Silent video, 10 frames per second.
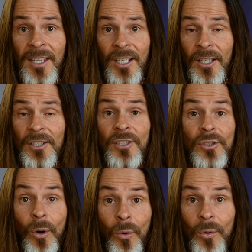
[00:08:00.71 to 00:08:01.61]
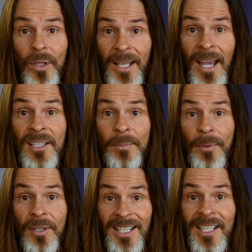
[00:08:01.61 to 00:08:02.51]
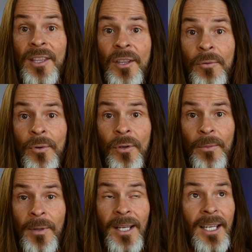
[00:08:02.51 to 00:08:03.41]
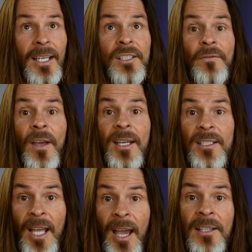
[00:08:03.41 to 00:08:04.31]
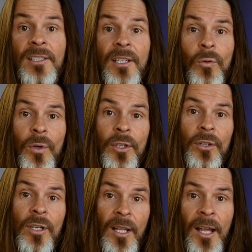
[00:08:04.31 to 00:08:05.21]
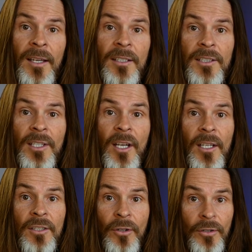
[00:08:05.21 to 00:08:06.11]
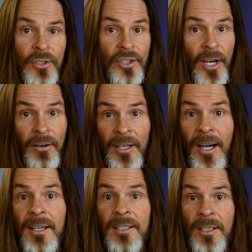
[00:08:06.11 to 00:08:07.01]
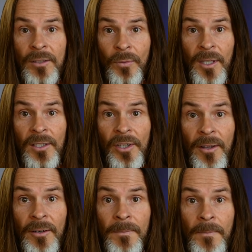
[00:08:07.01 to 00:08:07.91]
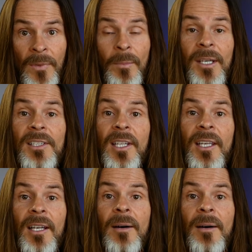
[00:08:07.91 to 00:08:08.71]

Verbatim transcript: the sole expert in the room. It's fantastic when your clients start sharing ideas with each other because they get